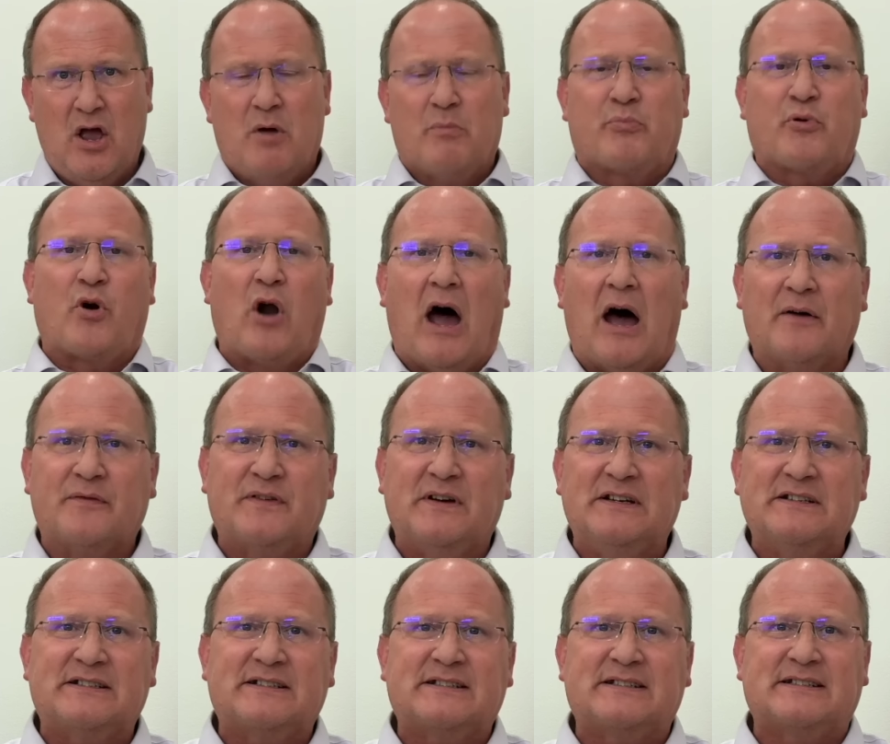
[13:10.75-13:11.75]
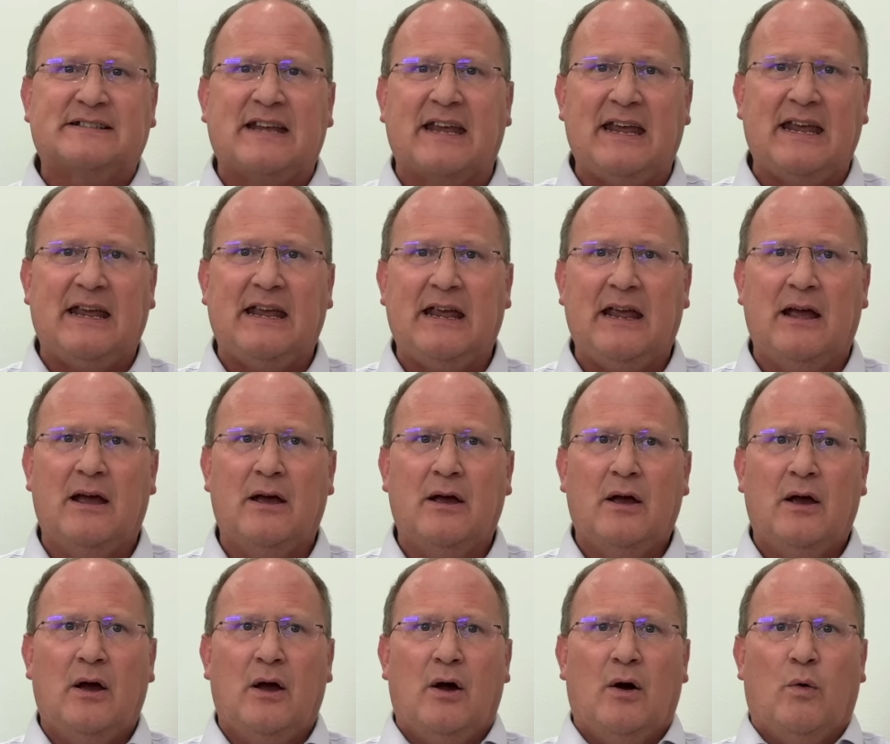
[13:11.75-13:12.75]
Prophets see
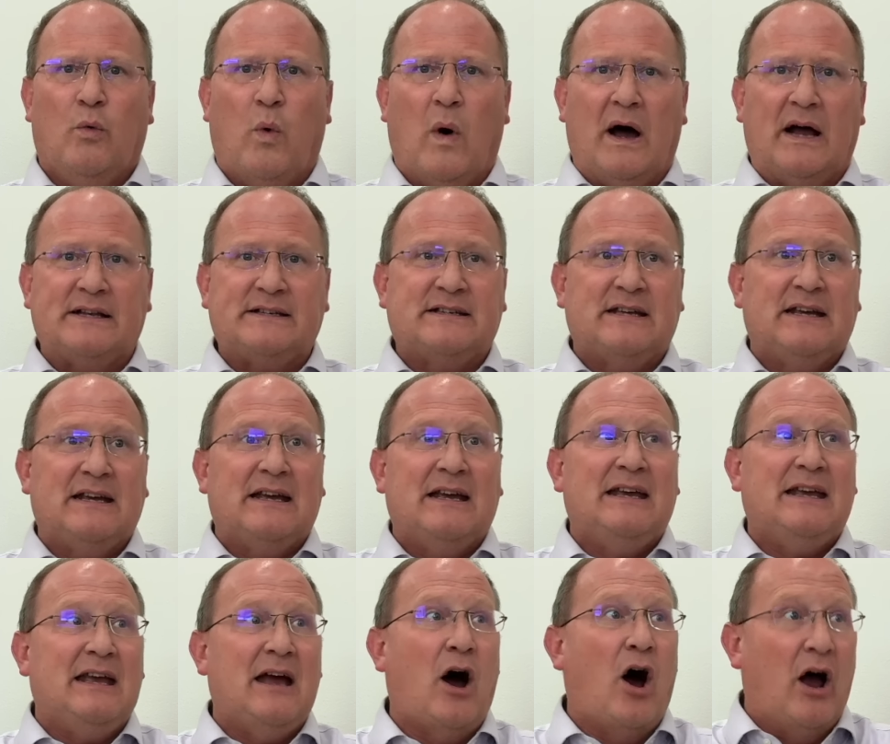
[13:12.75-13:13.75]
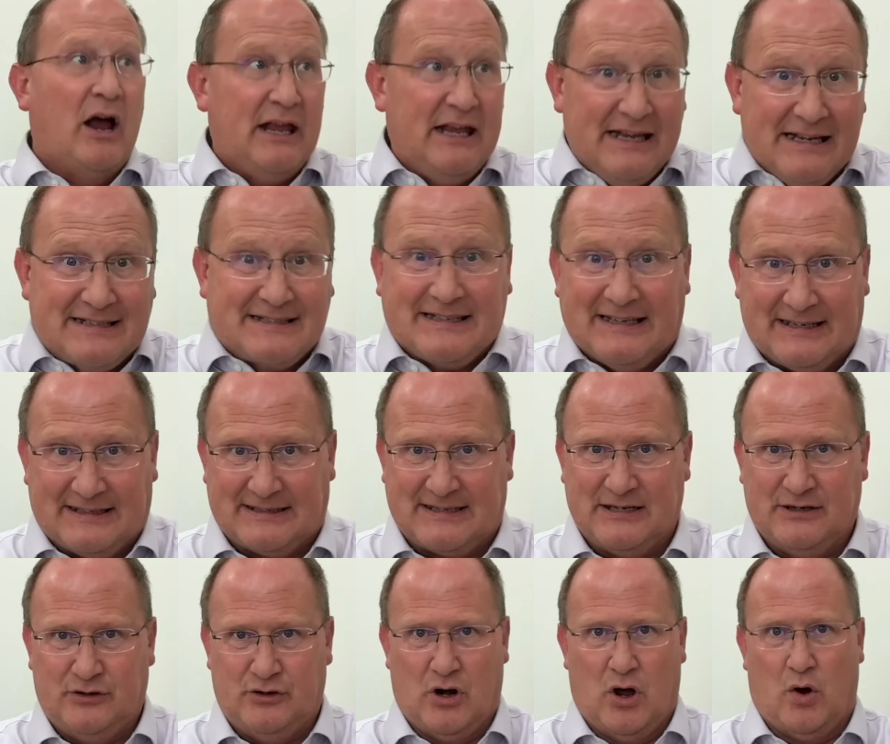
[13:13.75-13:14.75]
what
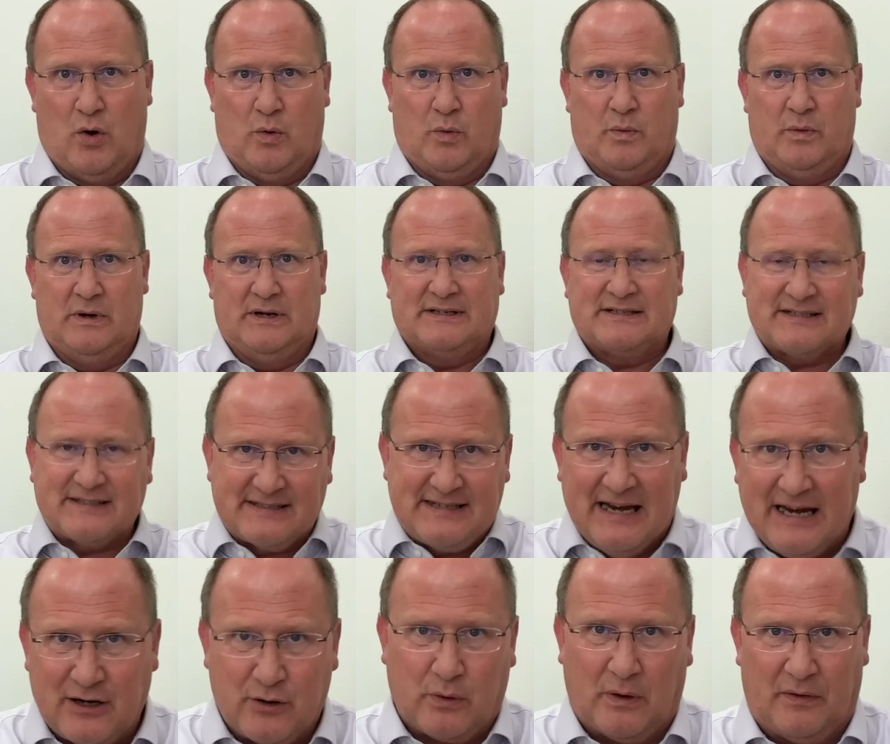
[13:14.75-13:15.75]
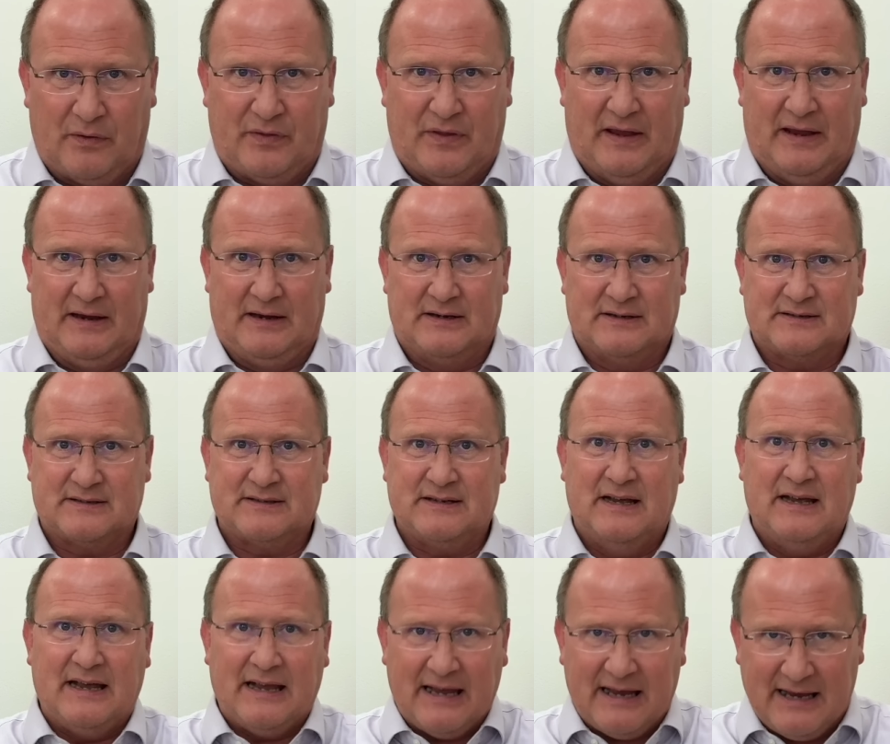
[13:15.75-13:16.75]
isn't known, secret things,
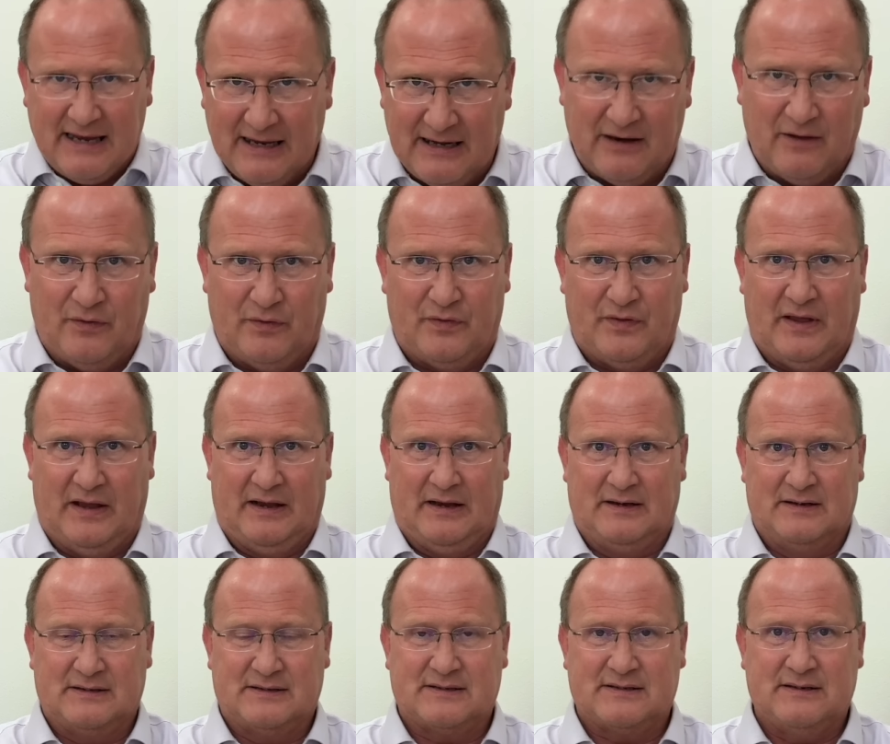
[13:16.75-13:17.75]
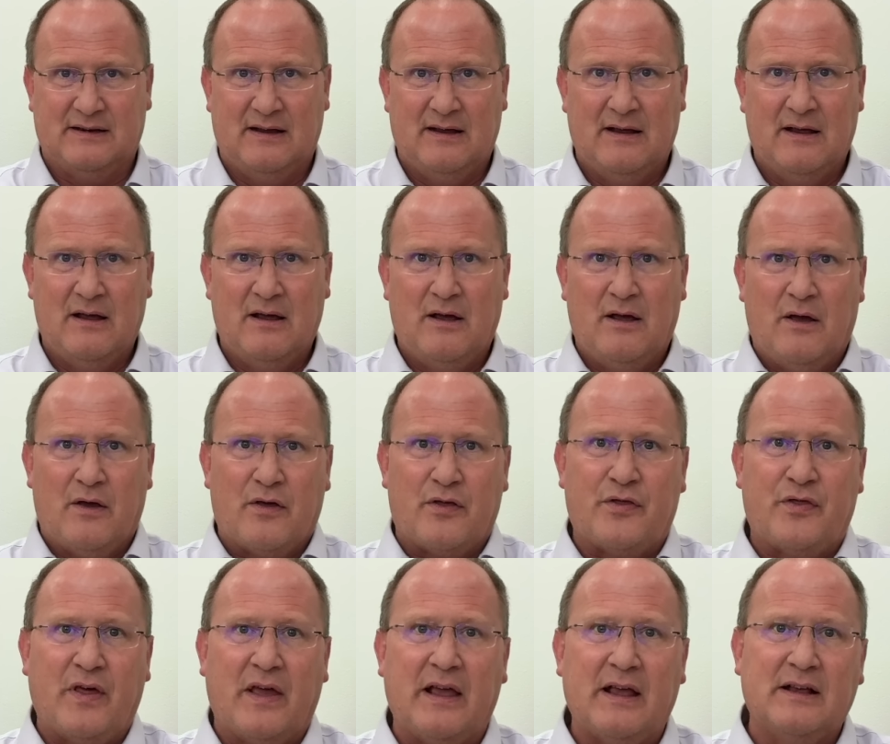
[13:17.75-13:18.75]
hidden things,
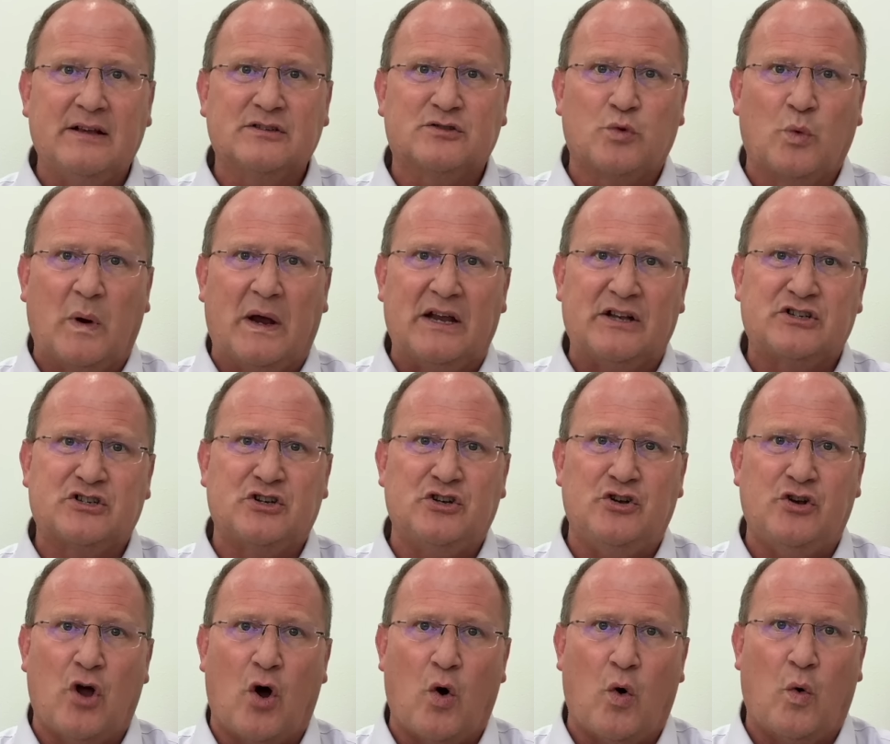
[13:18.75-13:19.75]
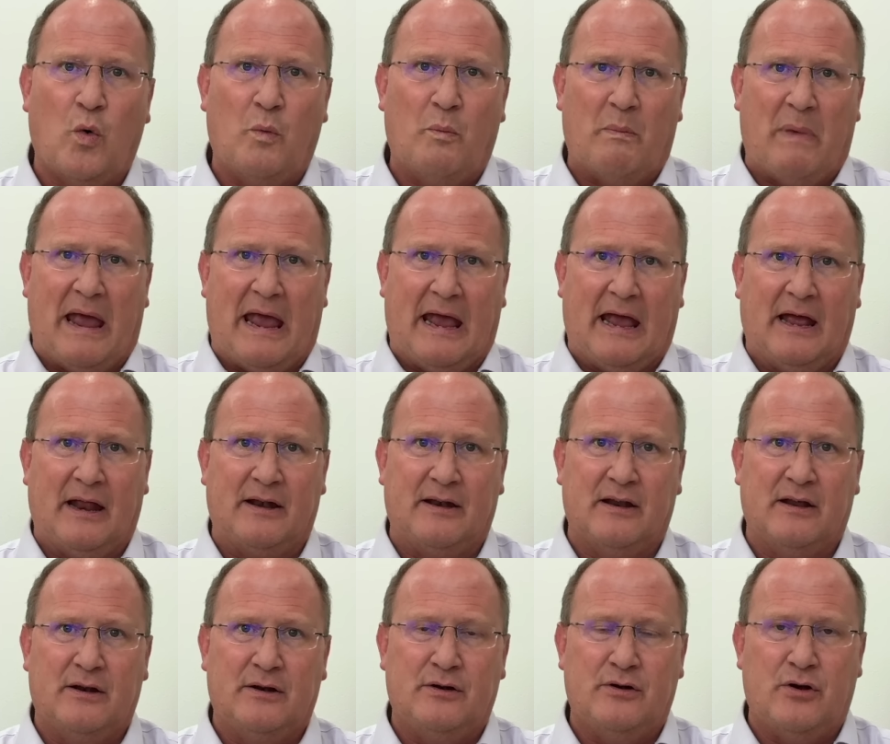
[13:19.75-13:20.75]
things which no
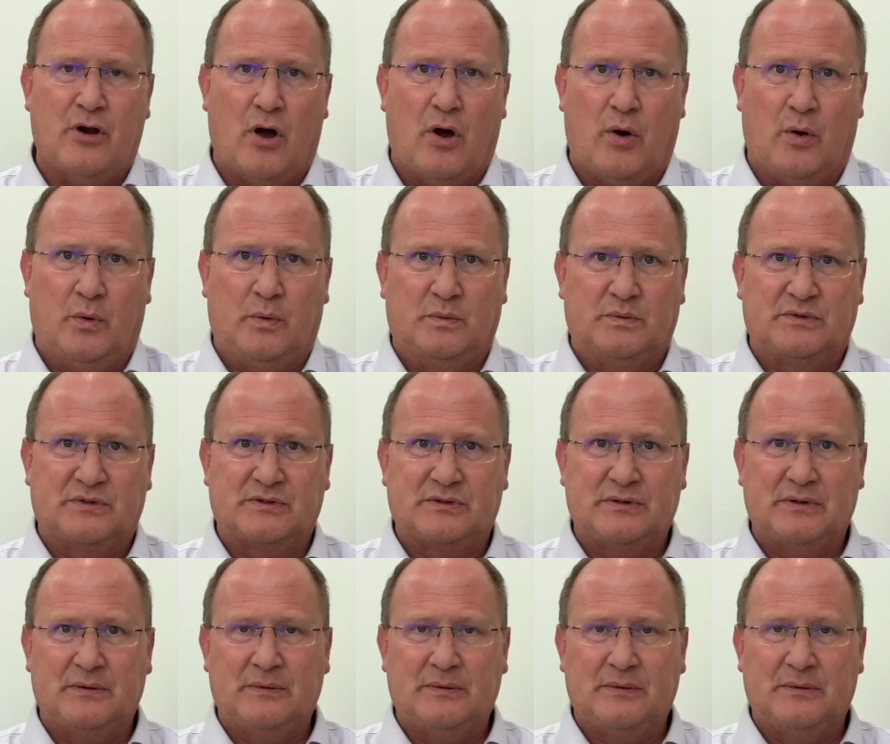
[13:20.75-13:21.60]
man knows.